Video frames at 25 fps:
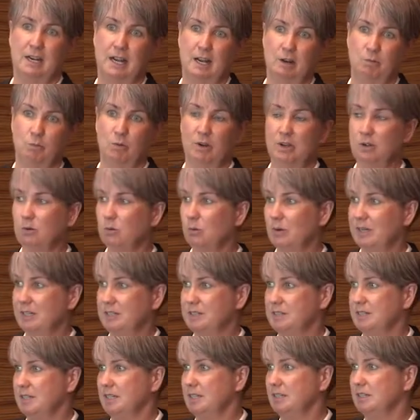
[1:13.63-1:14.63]
And we always
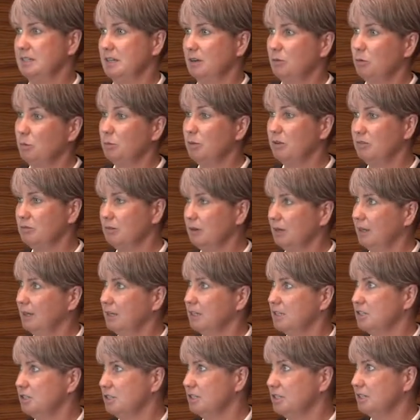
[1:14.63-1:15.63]
said it would be really
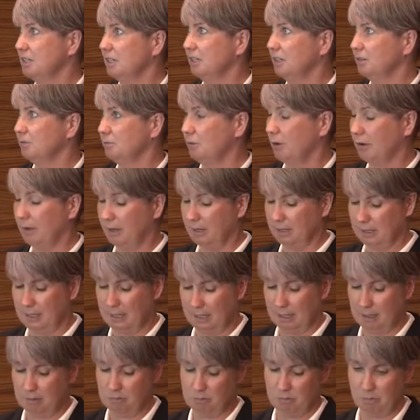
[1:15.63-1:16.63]
interesting if I
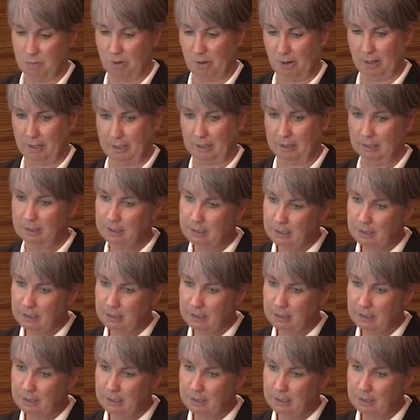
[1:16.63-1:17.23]
gave my